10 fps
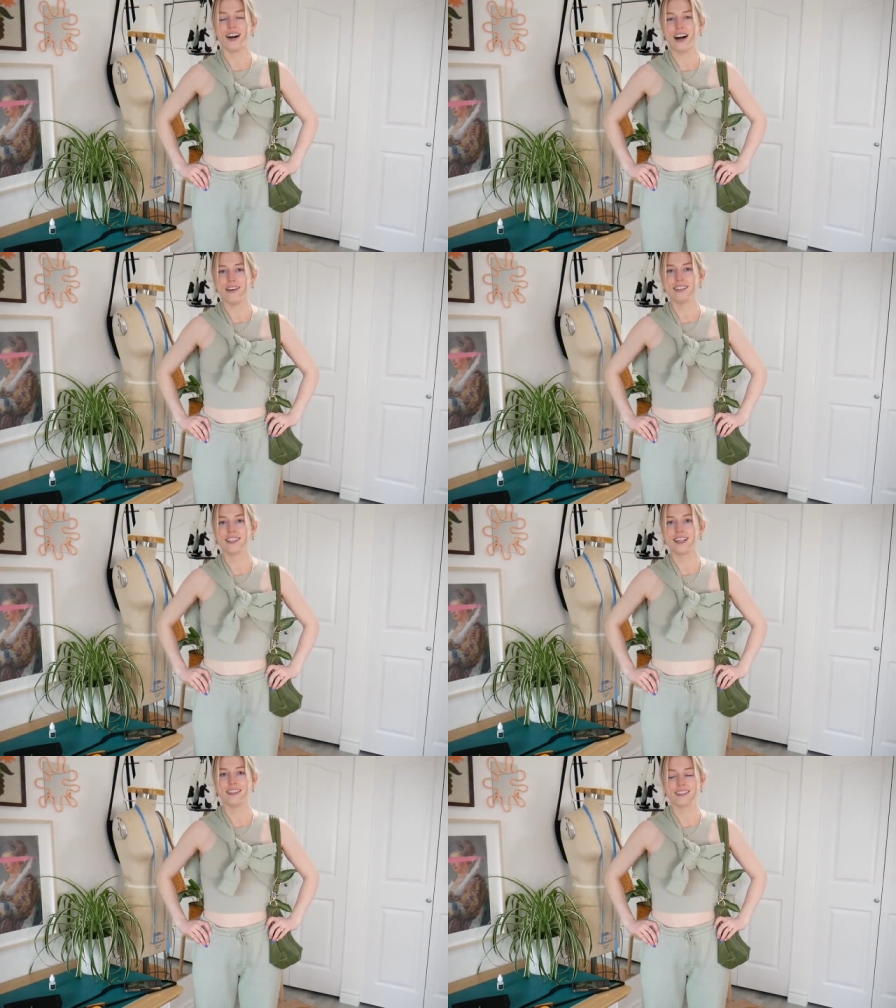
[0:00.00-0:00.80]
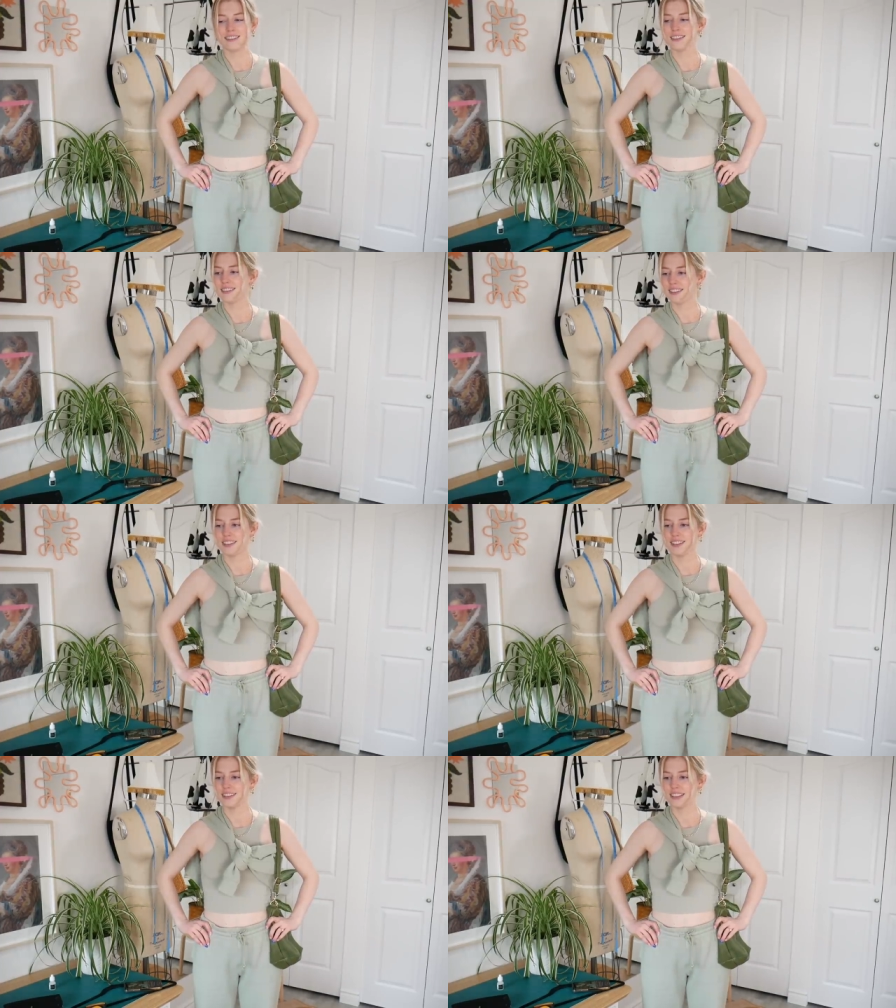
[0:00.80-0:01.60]
I would say this is,
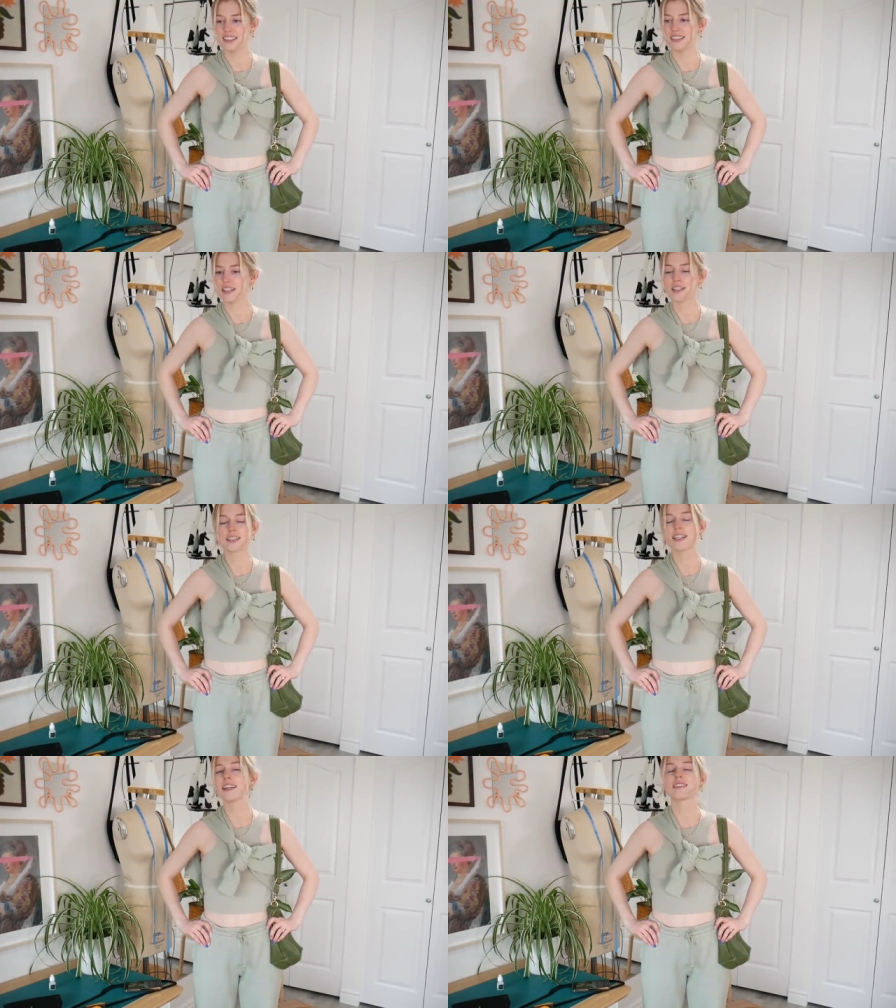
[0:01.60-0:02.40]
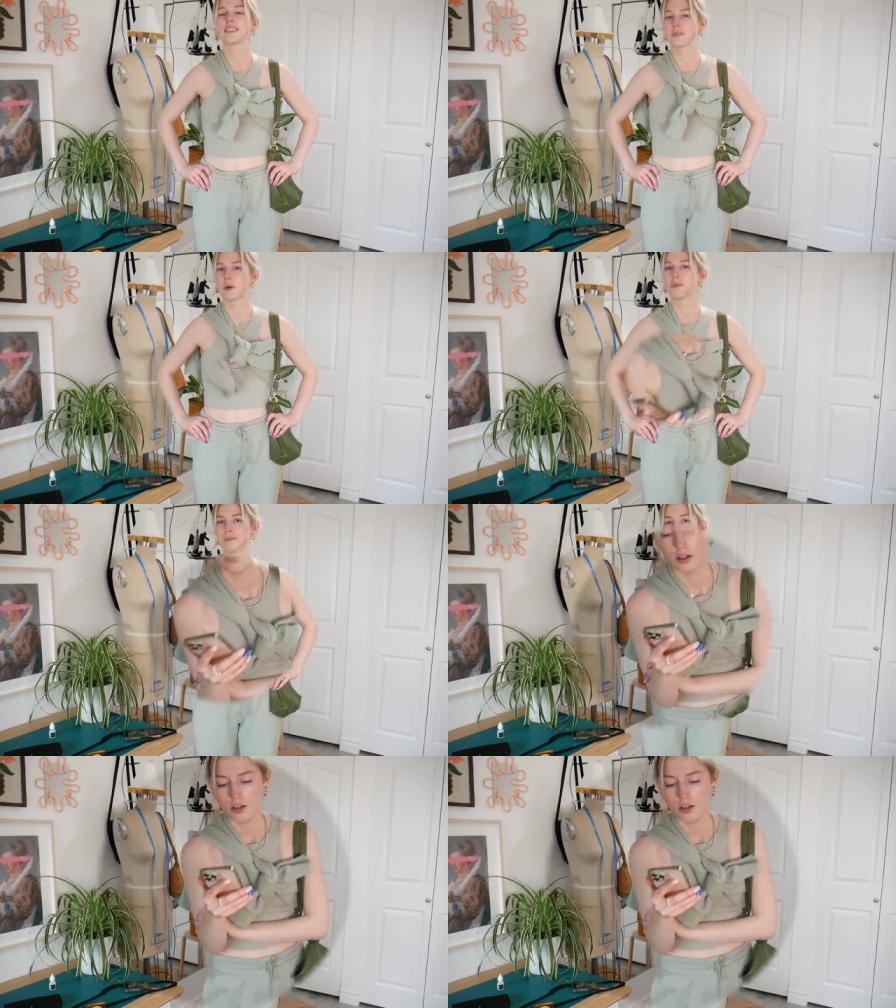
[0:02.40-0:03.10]
this is a success, this one.